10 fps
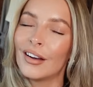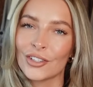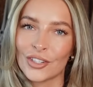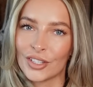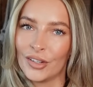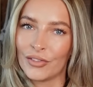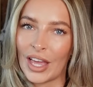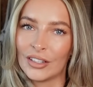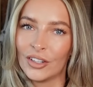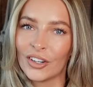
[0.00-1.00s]
I just love
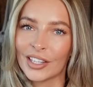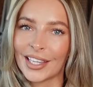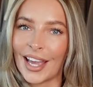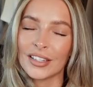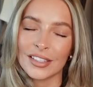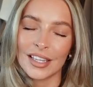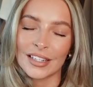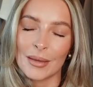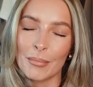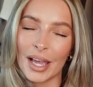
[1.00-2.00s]
that look. As I said,
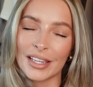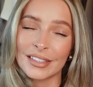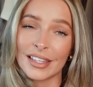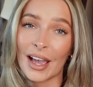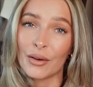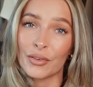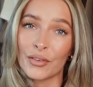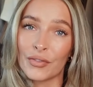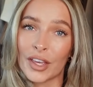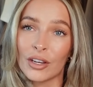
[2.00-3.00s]
it makes the
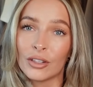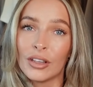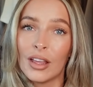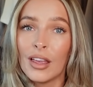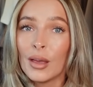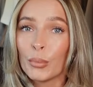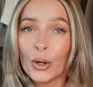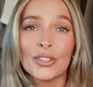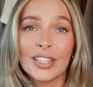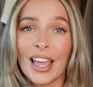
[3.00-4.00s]
outfit feel
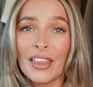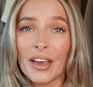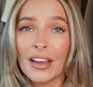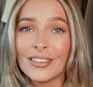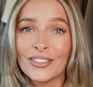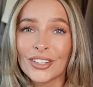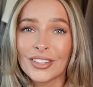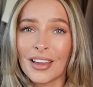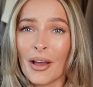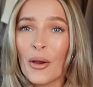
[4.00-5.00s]
put together and
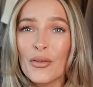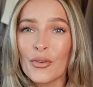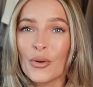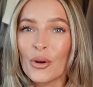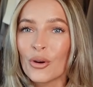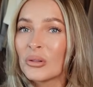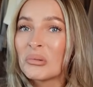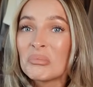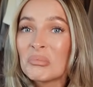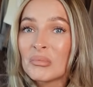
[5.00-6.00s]
just overall
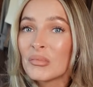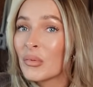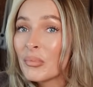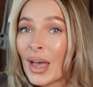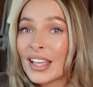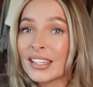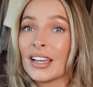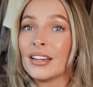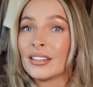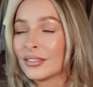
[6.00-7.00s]

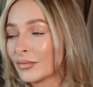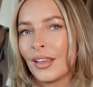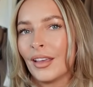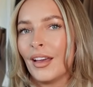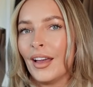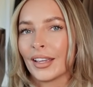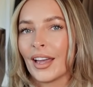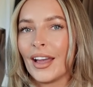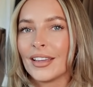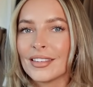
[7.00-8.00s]
better.
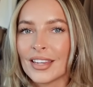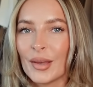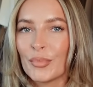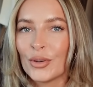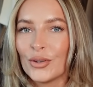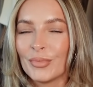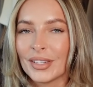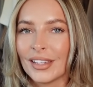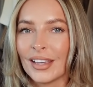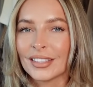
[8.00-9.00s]
Okay, tip number
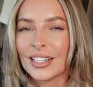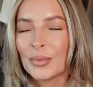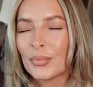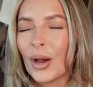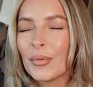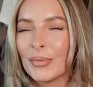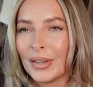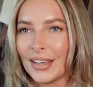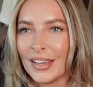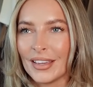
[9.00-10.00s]
six, and it's
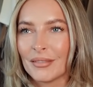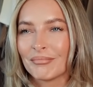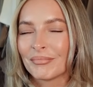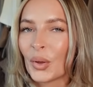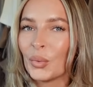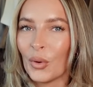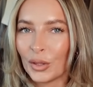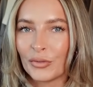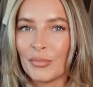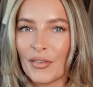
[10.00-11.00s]
probably
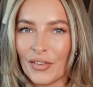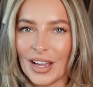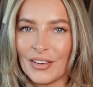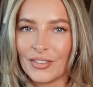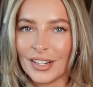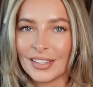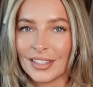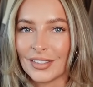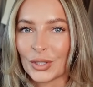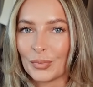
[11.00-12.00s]
one of my favourites
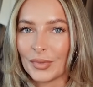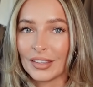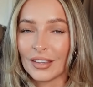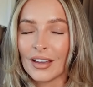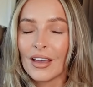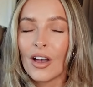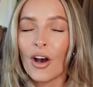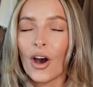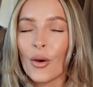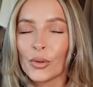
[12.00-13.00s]
and something that
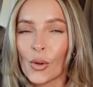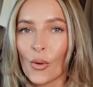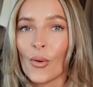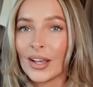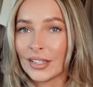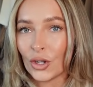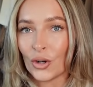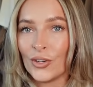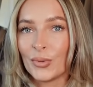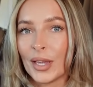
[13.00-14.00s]
I will always
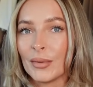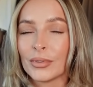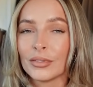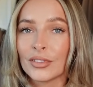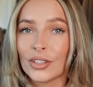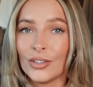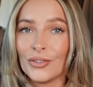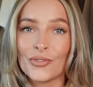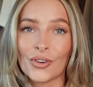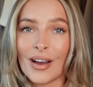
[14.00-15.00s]
encourage people
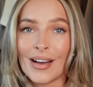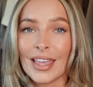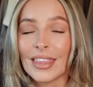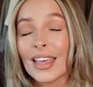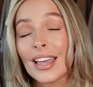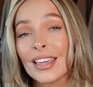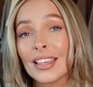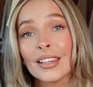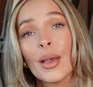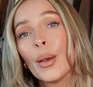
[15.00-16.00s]
to try, and that
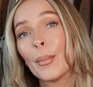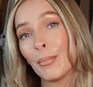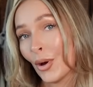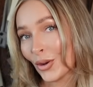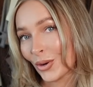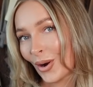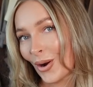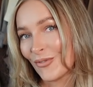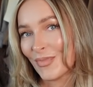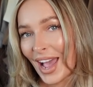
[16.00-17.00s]
is
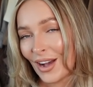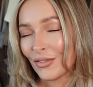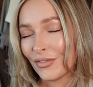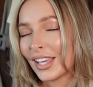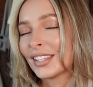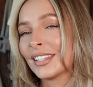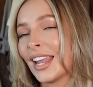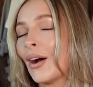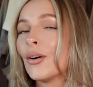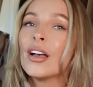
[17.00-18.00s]
monochrome outfits.
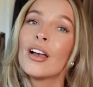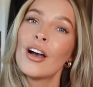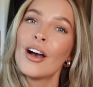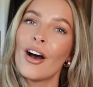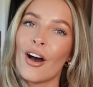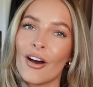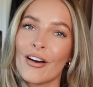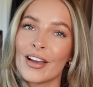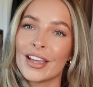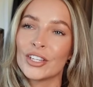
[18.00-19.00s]
Now,
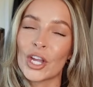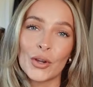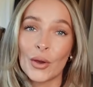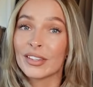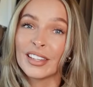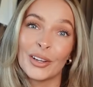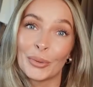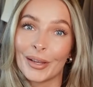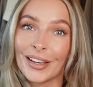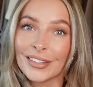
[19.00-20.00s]
I don't know a single
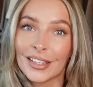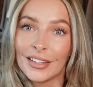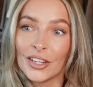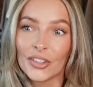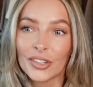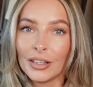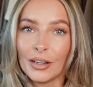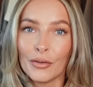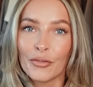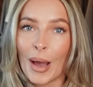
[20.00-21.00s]
person that doesn't
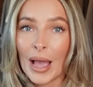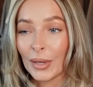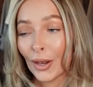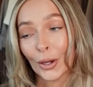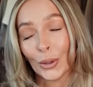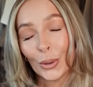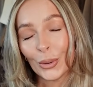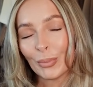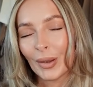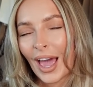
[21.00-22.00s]
love maybe like an
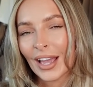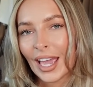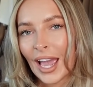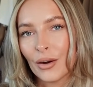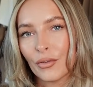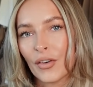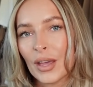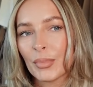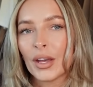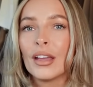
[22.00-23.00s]
all black
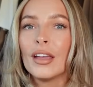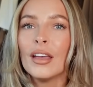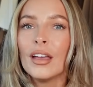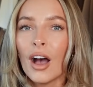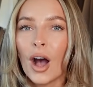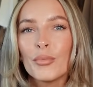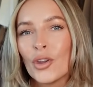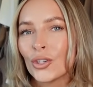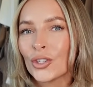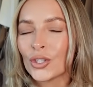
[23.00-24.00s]
outfit, but I'm
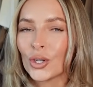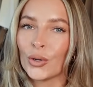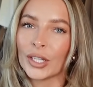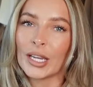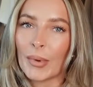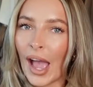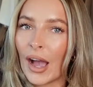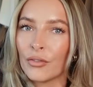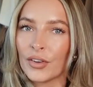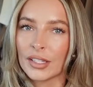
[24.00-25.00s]
not just talking about
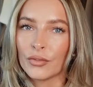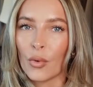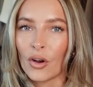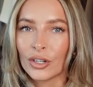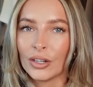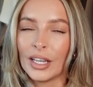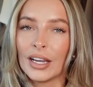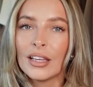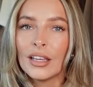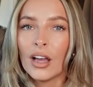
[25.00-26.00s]
outfits of one
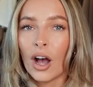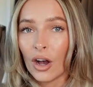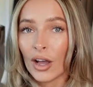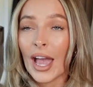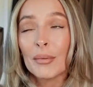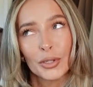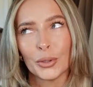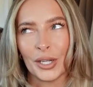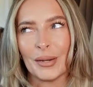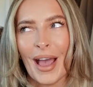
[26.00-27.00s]
colour. I am
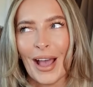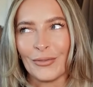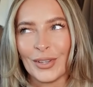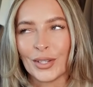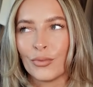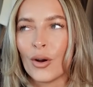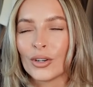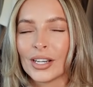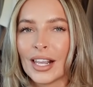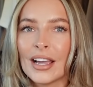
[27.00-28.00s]
talking about outfits of one
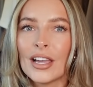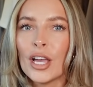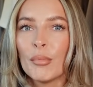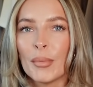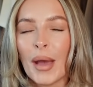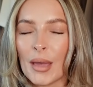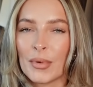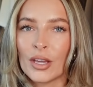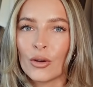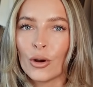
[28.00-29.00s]
colour, but
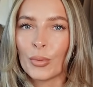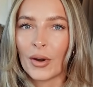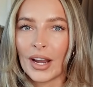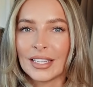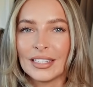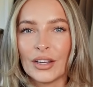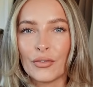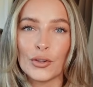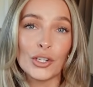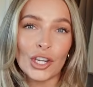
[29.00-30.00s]
maybe incorporating
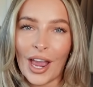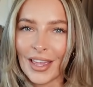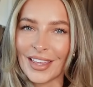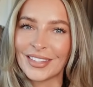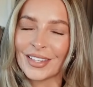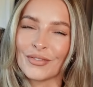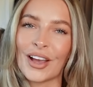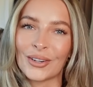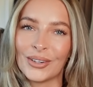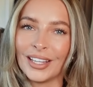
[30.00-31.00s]
different shades of
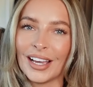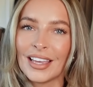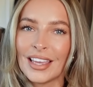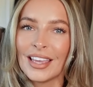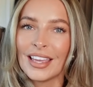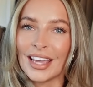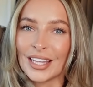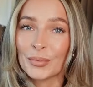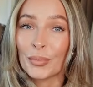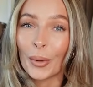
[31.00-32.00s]
that colour.
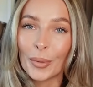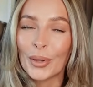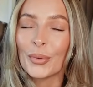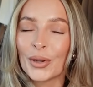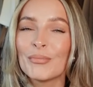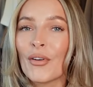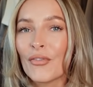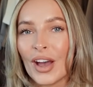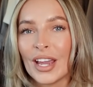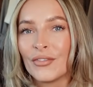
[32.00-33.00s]
It's probably one of my
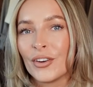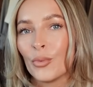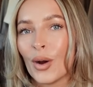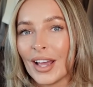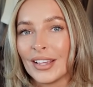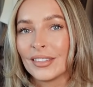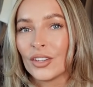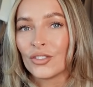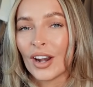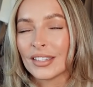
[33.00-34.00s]
favourite ways
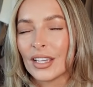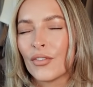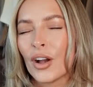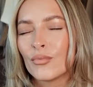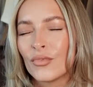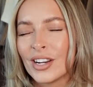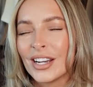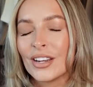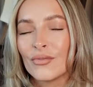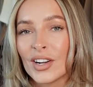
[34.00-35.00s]
to dress. If I'm
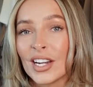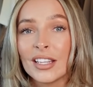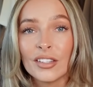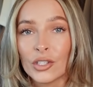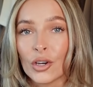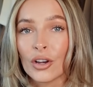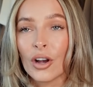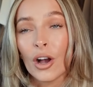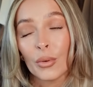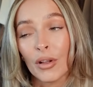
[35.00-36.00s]
really, really stuck,
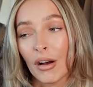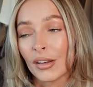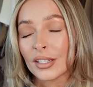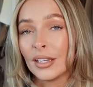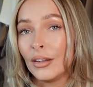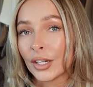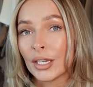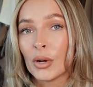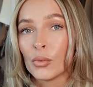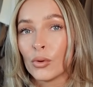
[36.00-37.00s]
I will honestly look
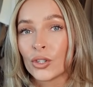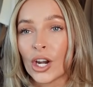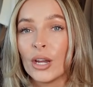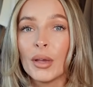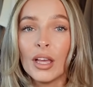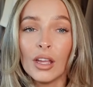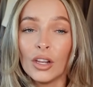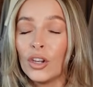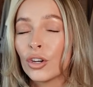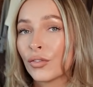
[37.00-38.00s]
in my wardrobe,
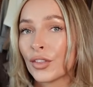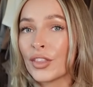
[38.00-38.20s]
look for